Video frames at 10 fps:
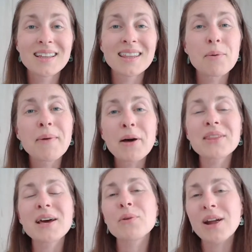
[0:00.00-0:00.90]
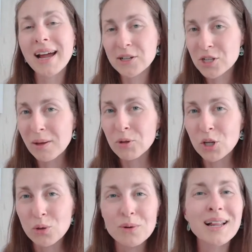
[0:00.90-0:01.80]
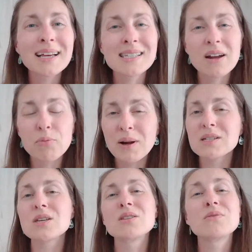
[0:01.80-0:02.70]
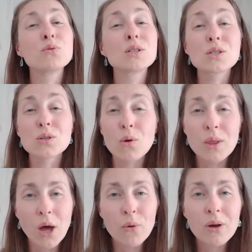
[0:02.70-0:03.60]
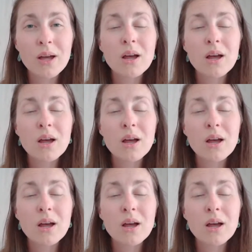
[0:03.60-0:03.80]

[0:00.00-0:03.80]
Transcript: The amount that we're actually able to utilize out of processed food is so low.